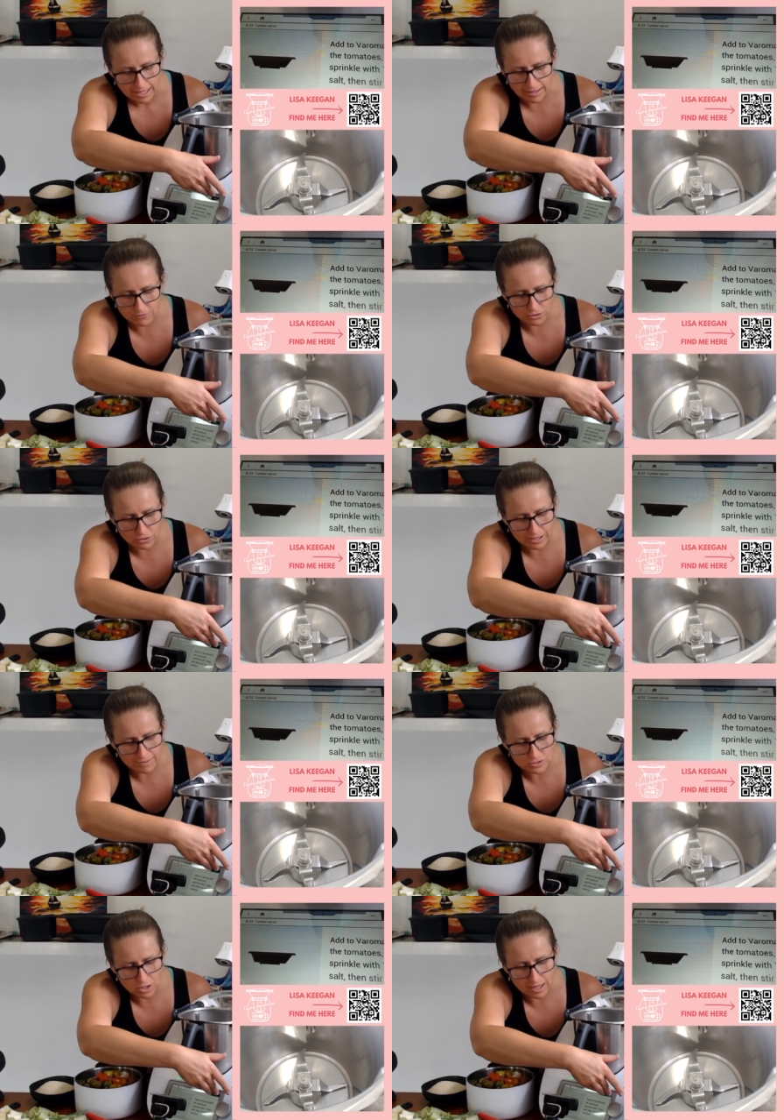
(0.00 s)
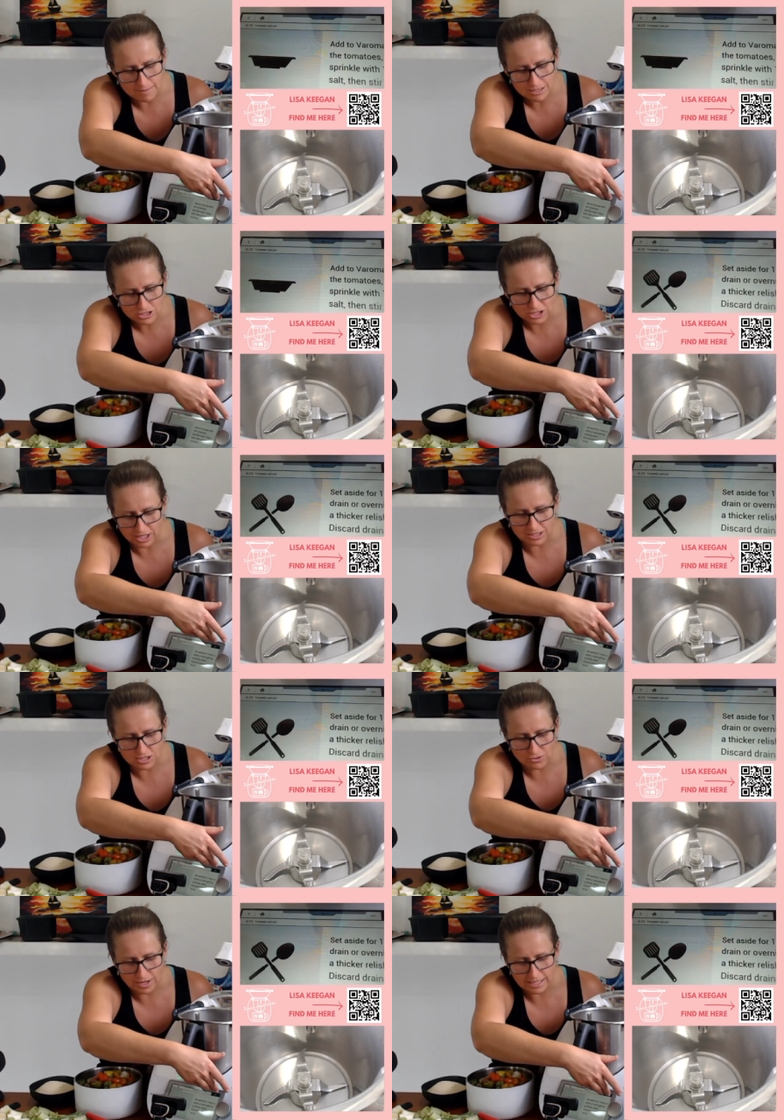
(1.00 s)
If you don't have time, chuck it
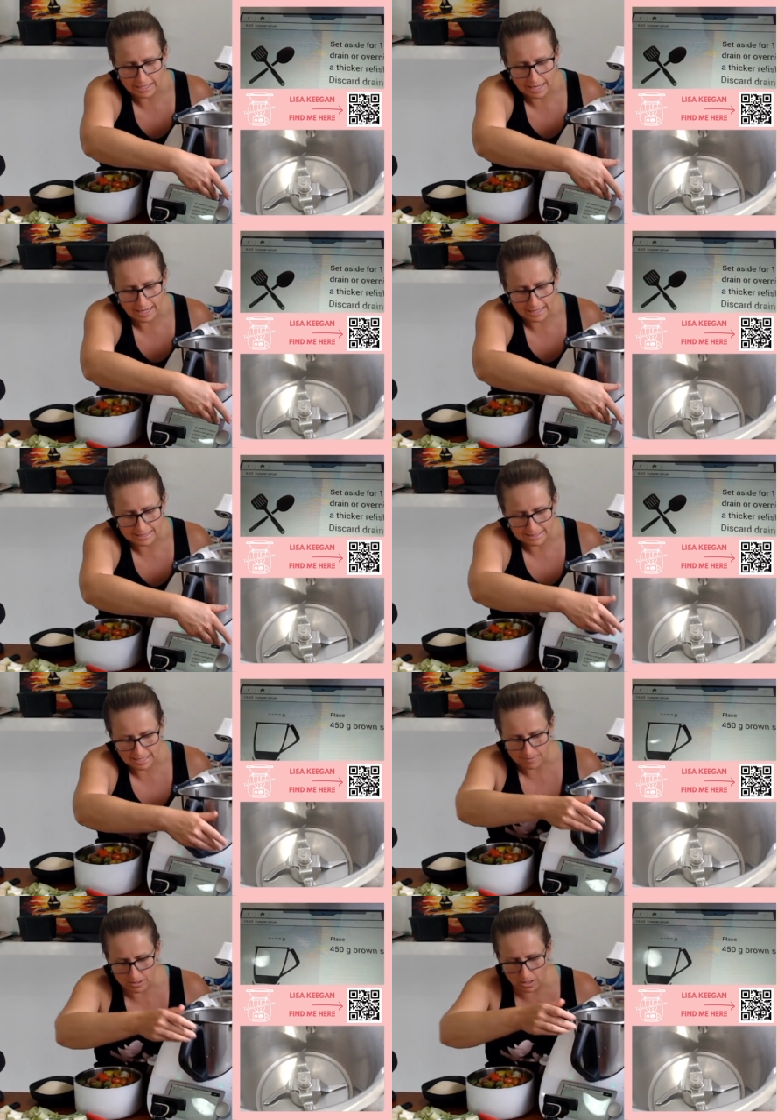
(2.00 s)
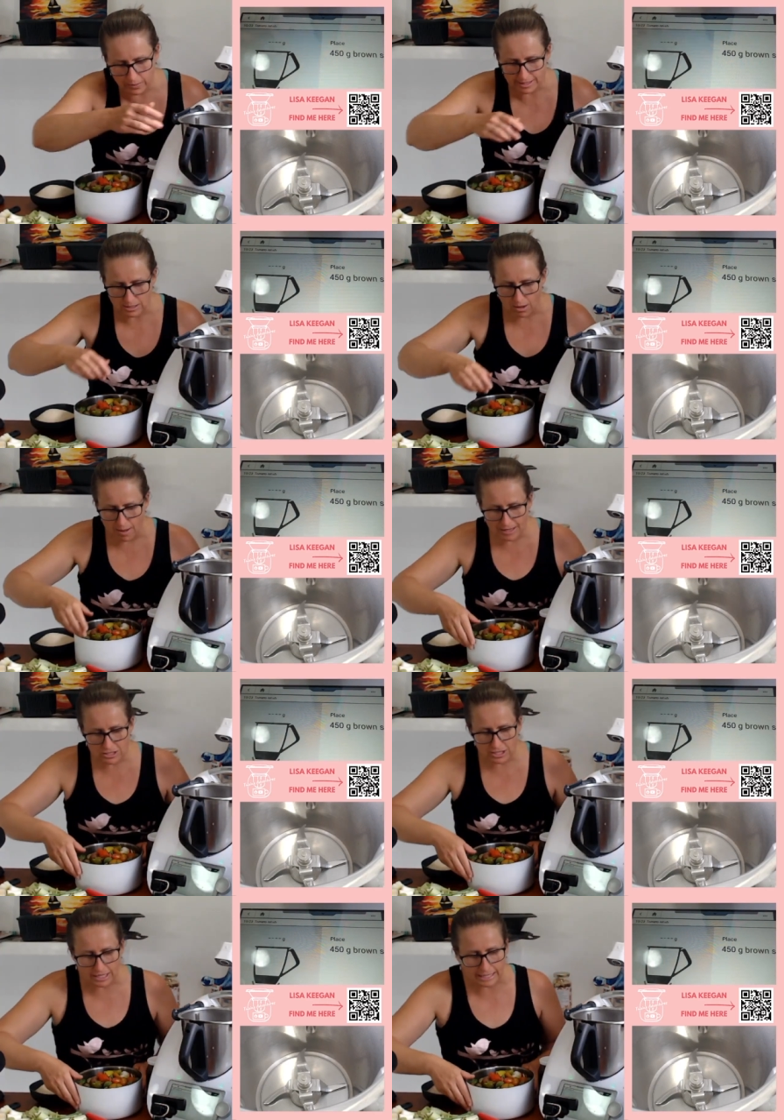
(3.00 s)
straight in and let's keep going. So I'm
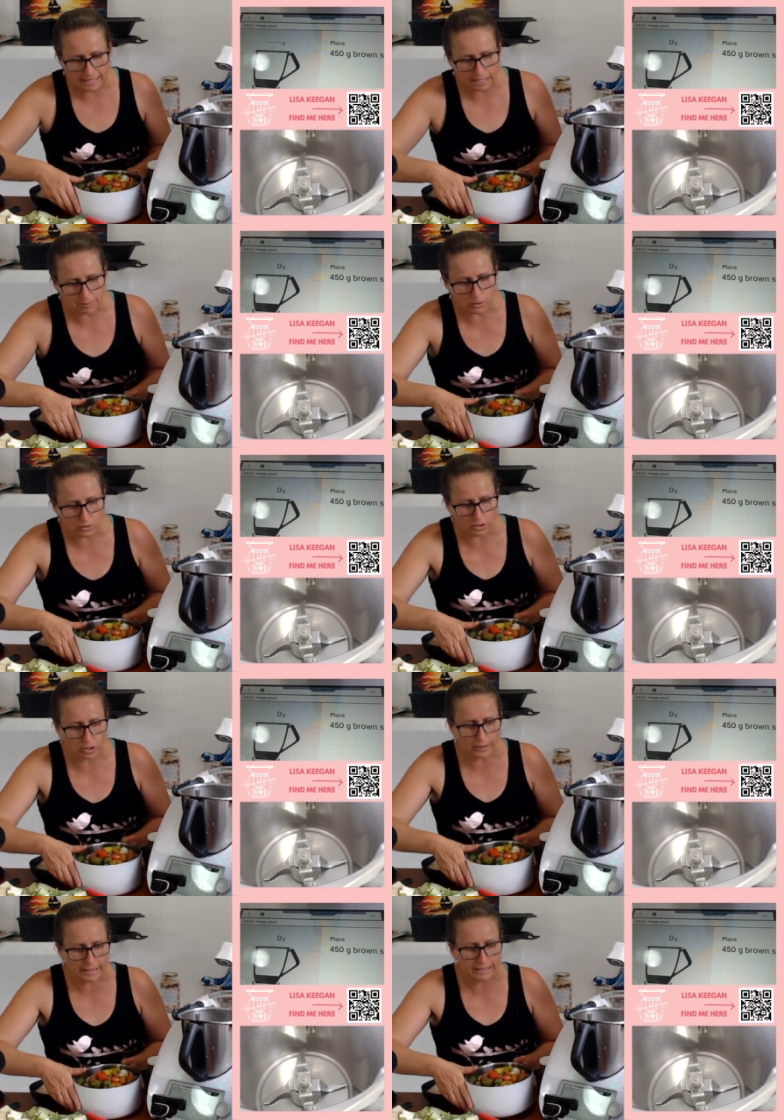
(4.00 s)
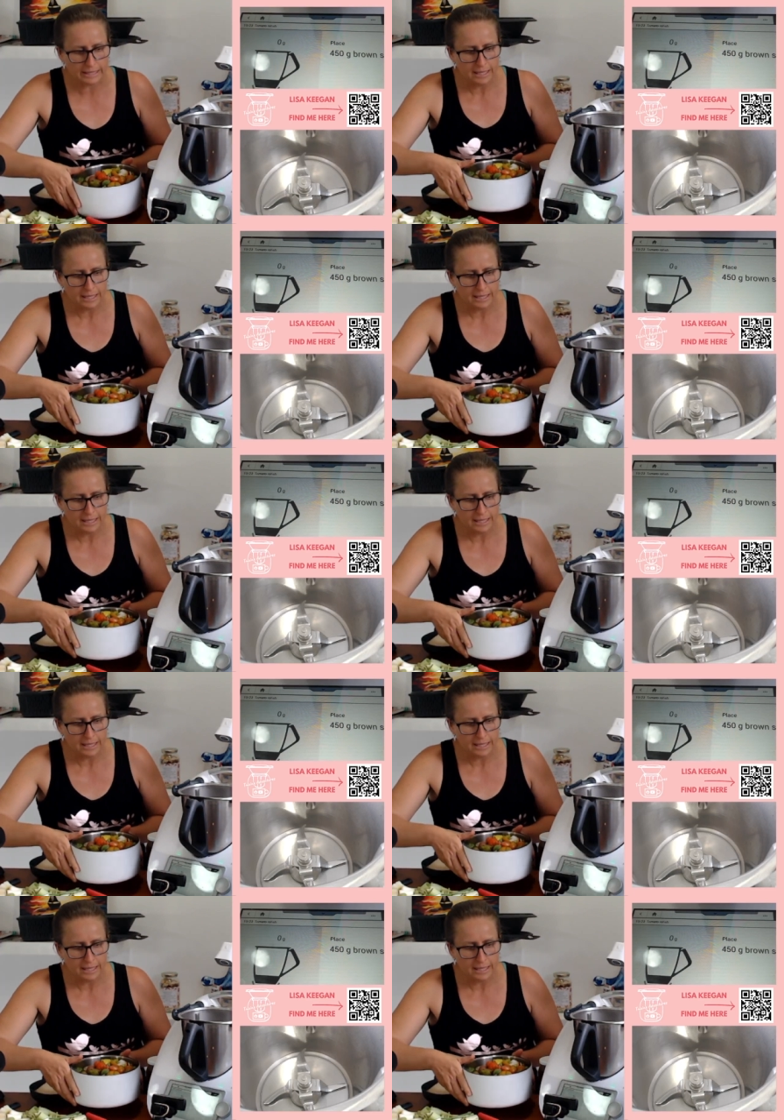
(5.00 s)
actually gonna keep on going